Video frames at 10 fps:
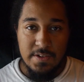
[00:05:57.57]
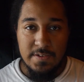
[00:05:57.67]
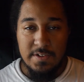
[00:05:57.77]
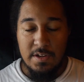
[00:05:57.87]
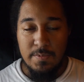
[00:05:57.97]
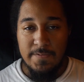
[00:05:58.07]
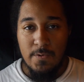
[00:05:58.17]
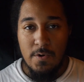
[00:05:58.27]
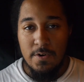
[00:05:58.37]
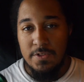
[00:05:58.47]
As I stated
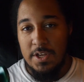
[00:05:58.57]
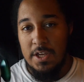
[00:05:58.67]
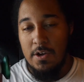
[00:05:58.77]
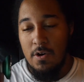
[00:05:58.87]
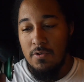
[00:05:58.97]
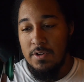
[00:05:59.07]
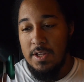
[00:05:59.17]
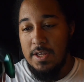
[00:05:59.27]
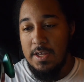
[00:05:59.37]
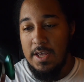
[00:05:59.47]
before, the
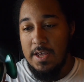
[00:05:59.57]
Oni